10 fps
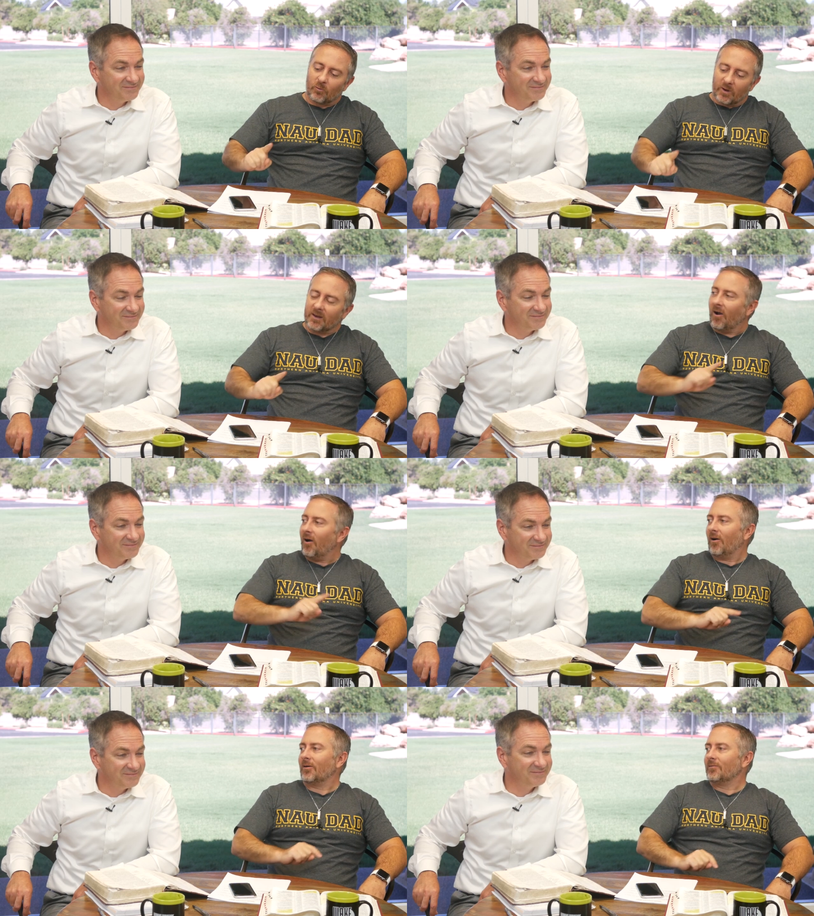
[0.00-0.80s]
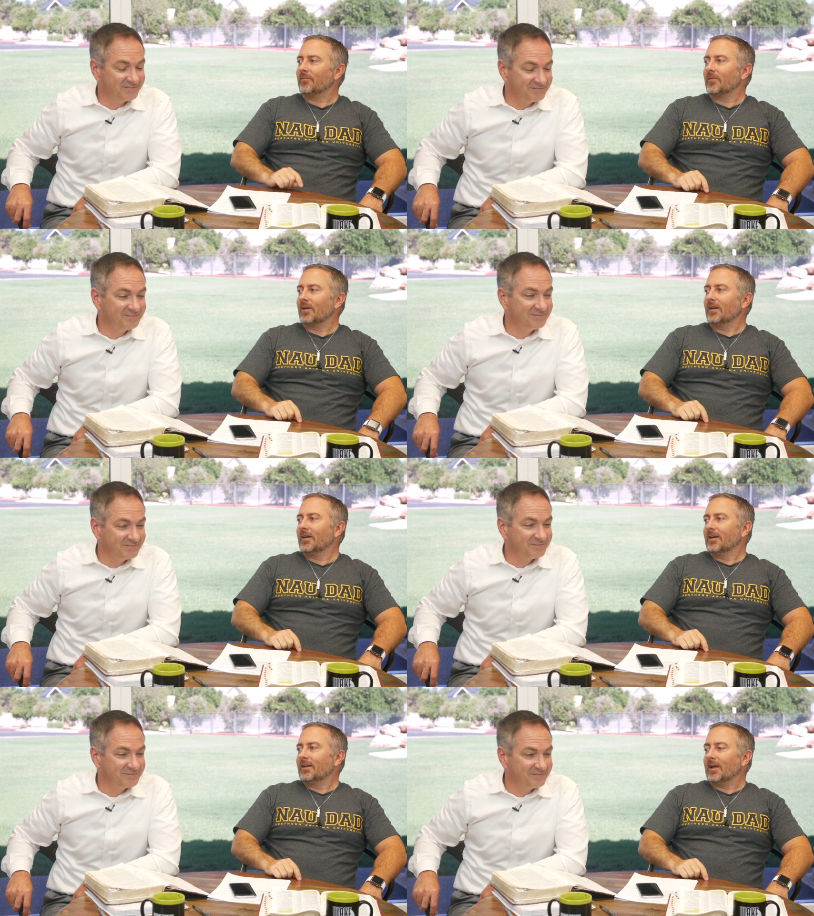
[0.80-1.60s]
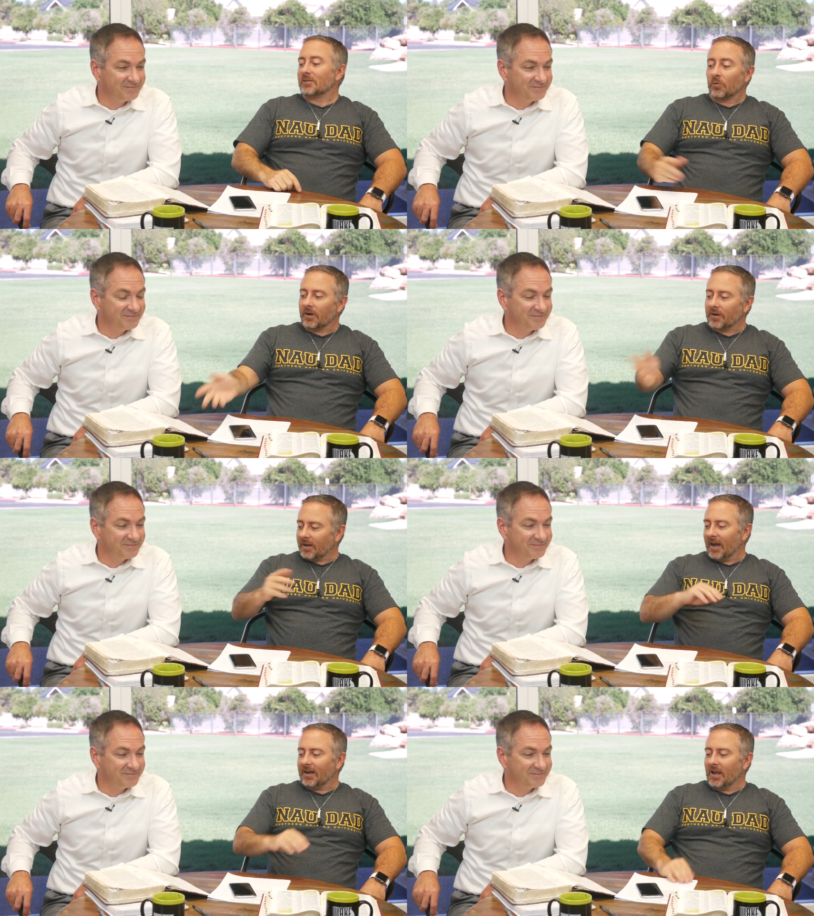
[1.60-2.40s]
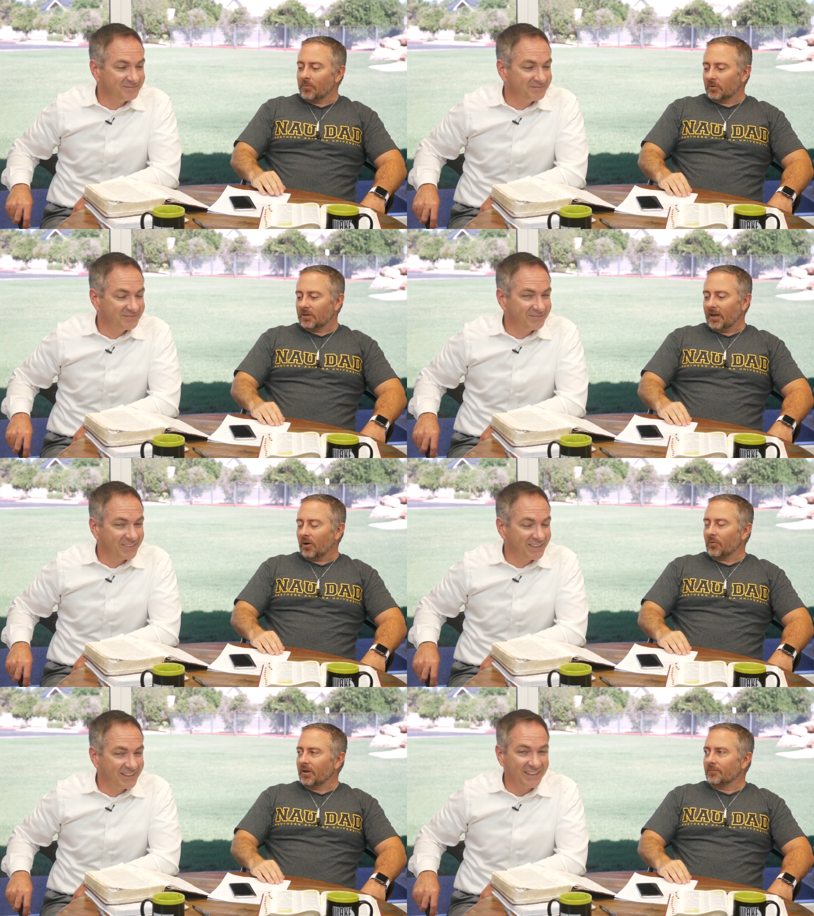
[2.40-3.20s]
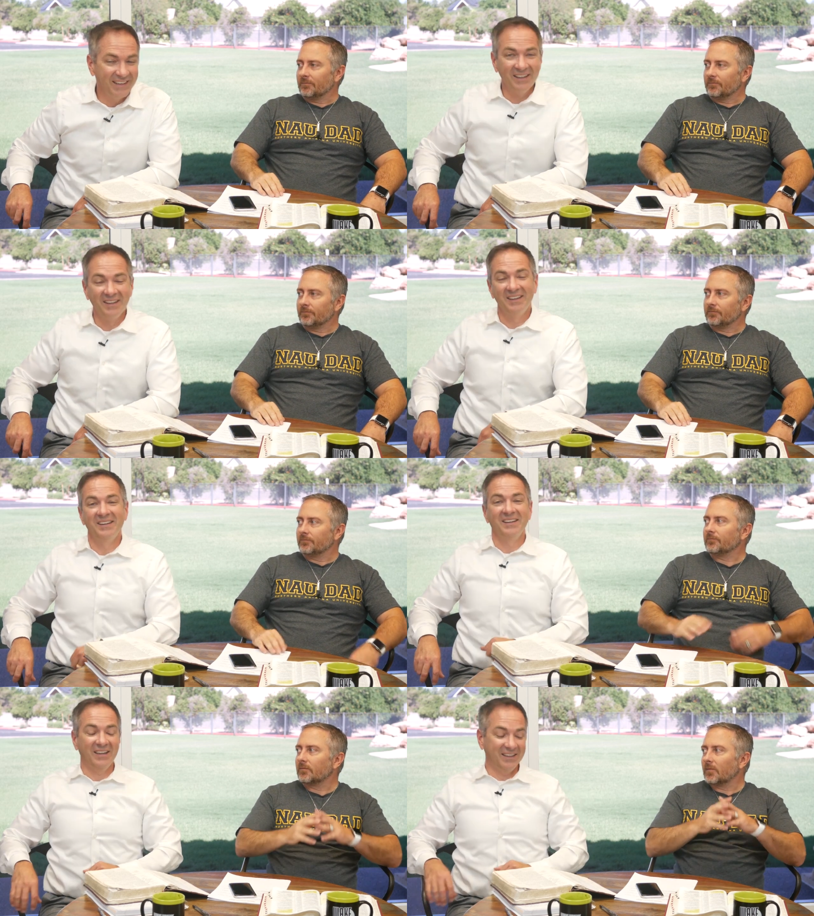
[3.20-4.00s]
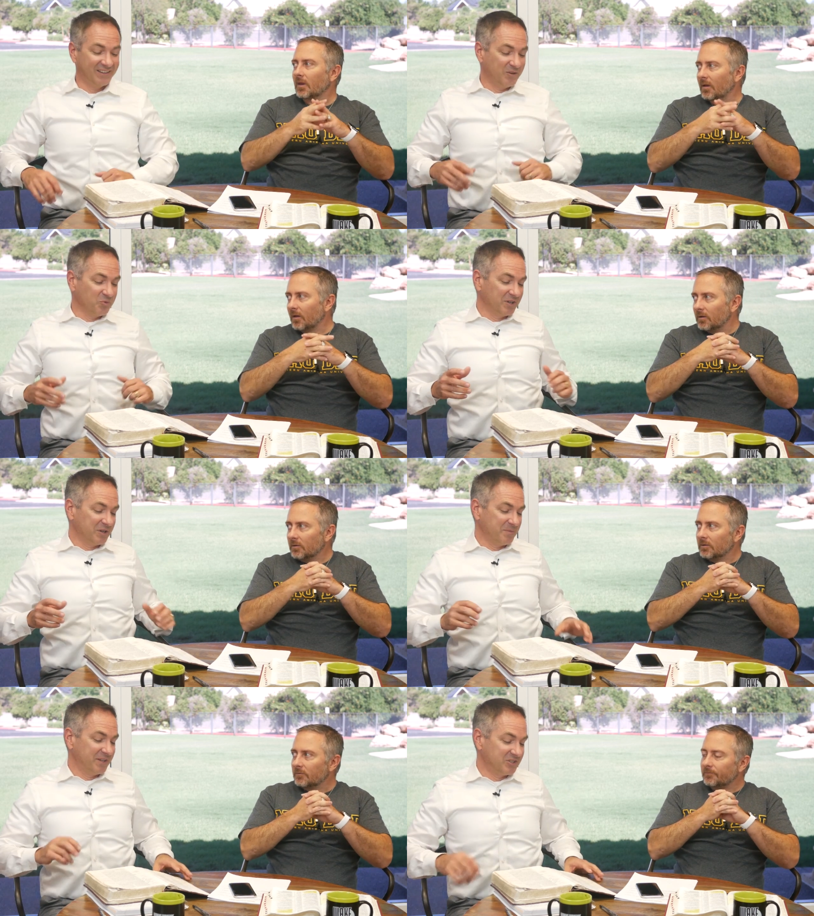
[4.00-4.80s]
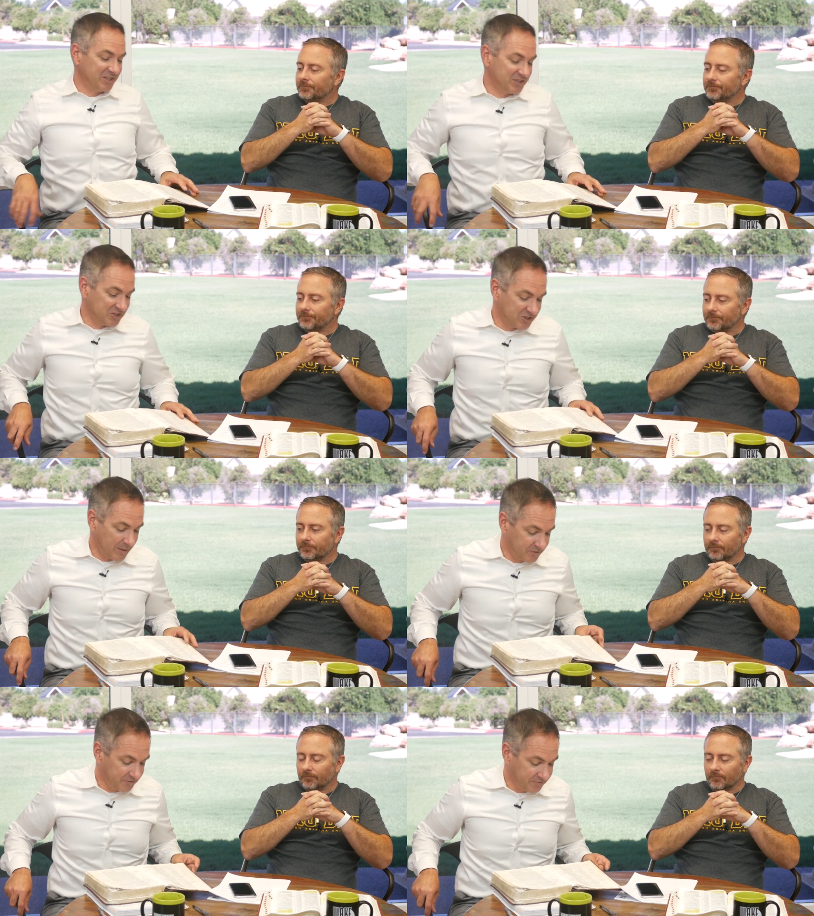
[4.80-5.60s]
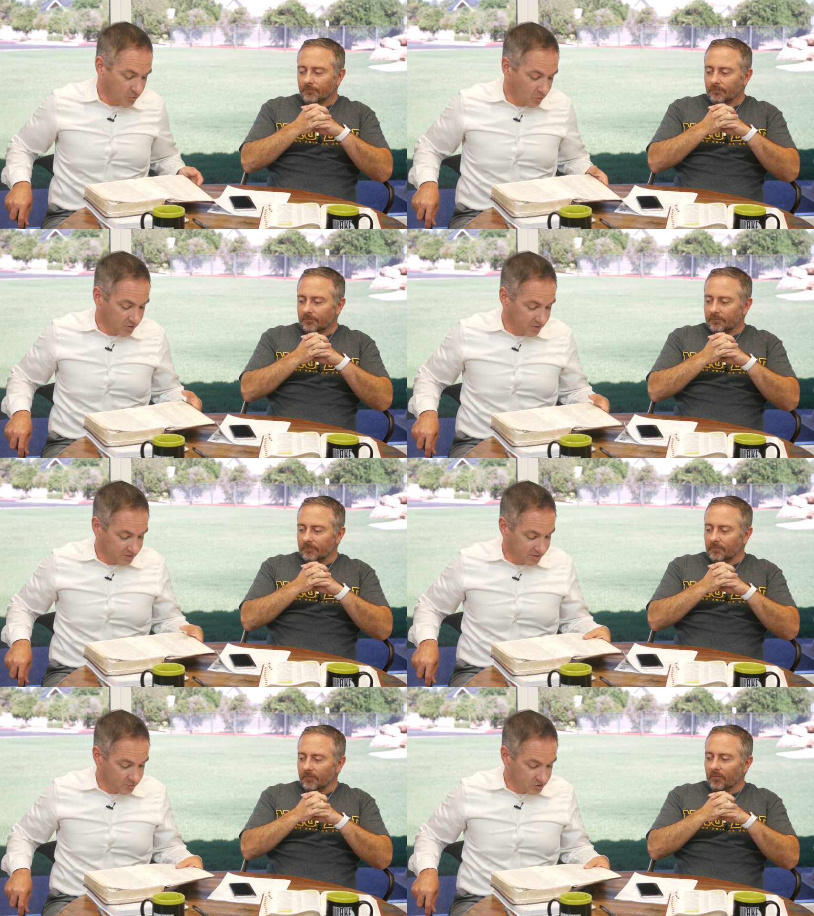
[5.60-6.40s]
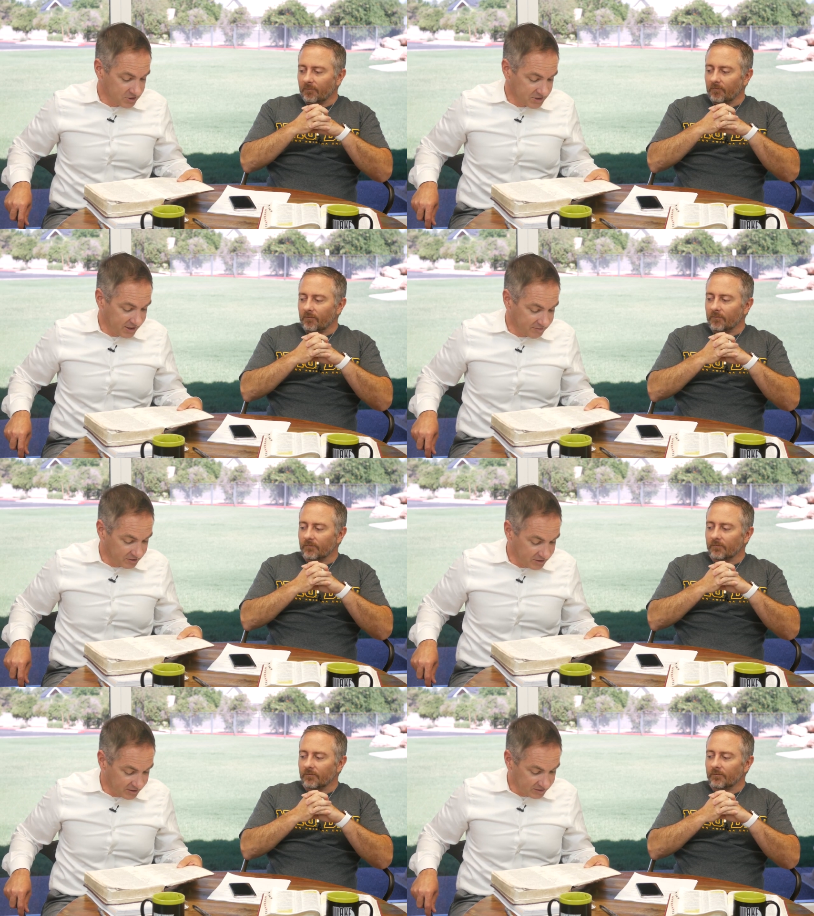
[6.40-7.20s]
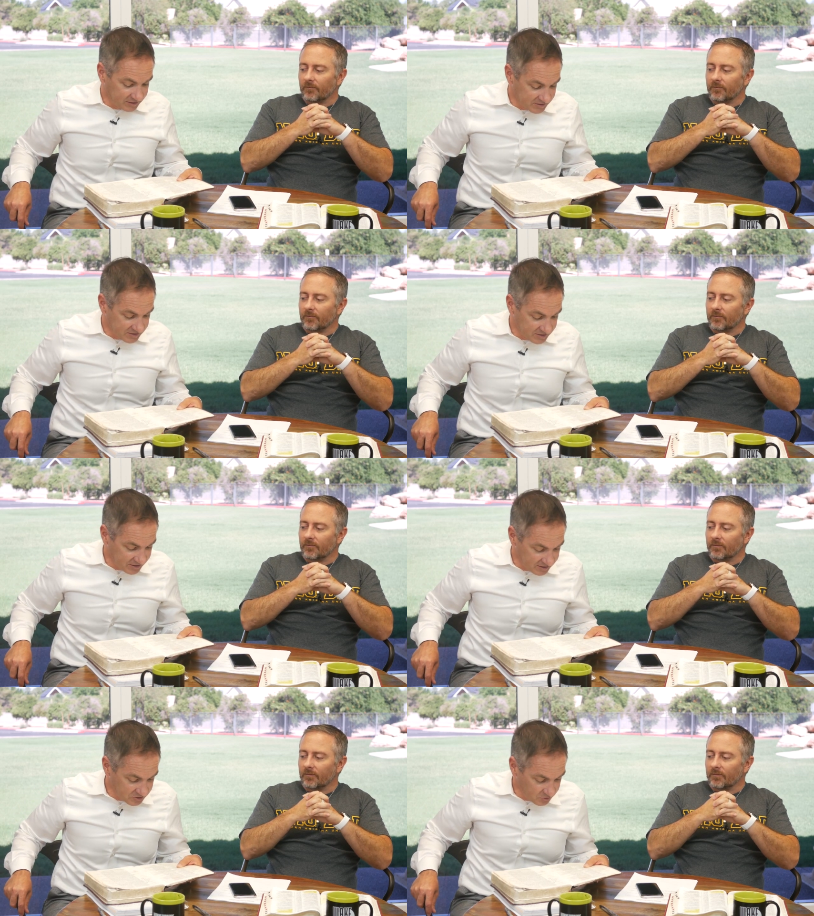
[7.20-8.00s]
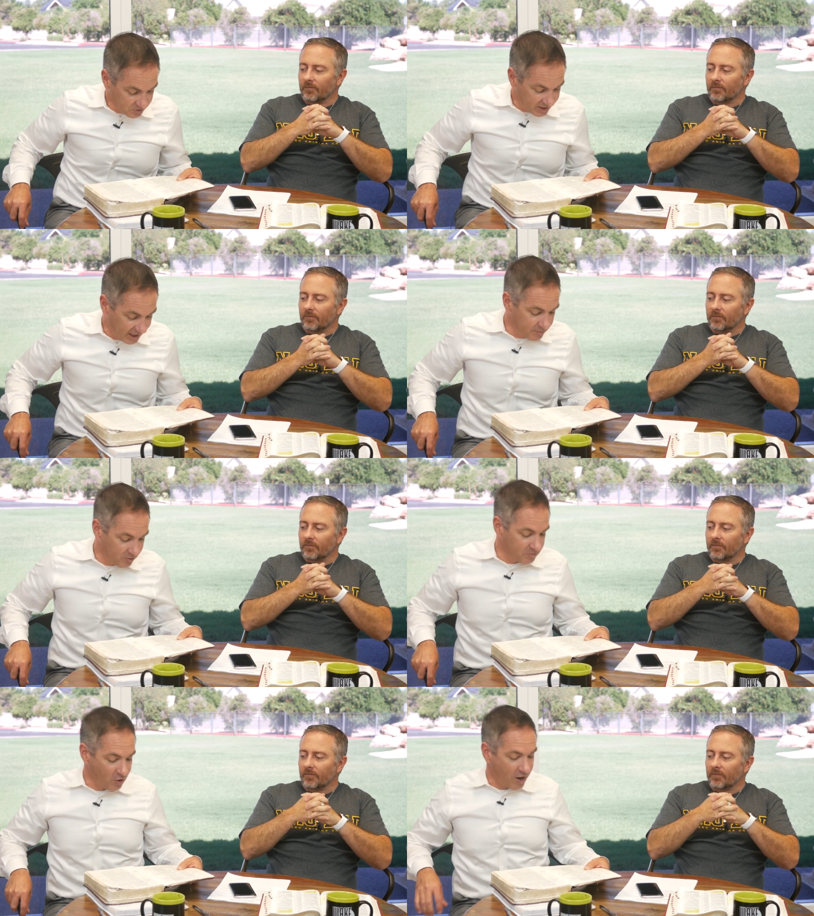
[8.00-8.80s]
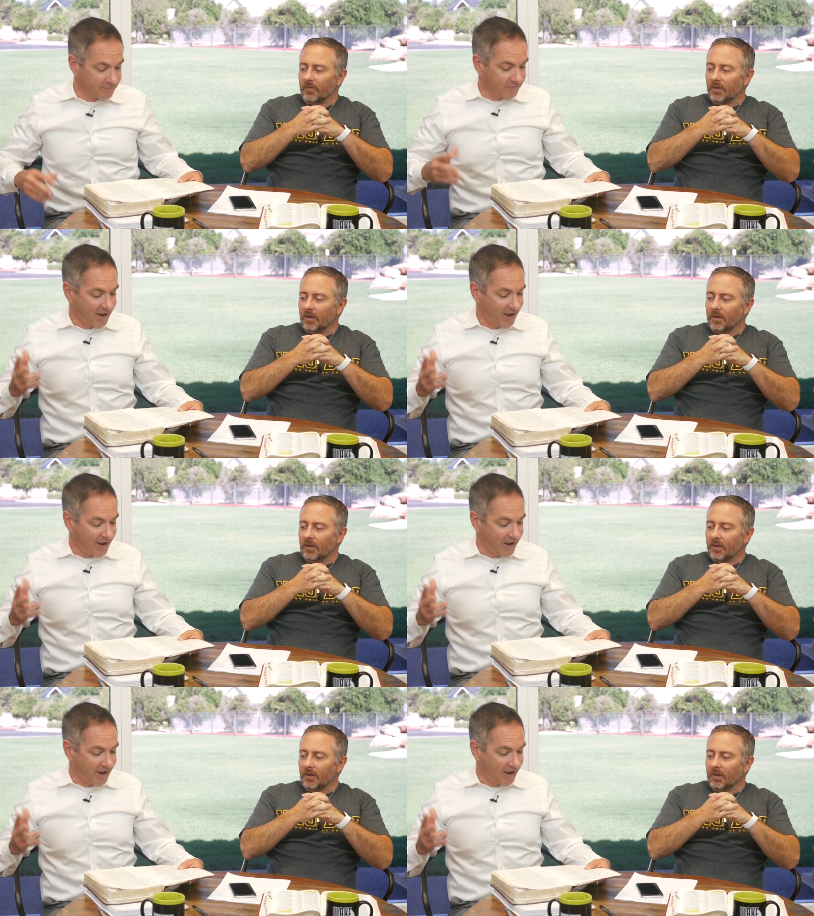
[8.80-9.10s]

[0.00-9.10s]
Speaker 1: we are. Mm-hmm. And so we're in Cain and Abel today, aren't we?
Speaker 2: Yeah. And, and, we're going to be in Genesis chapter 4, and we're just kind of looking at this uh, story. Abel brought